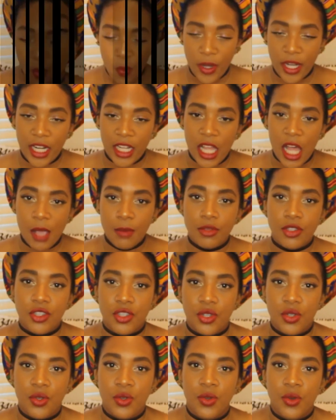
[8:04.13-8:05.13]
When it comes
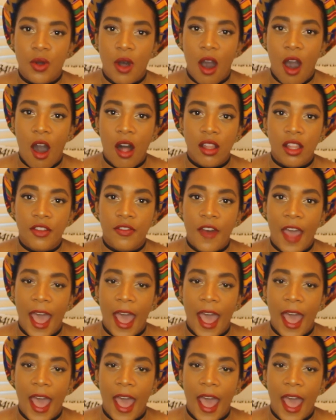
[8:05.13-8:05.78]
to all of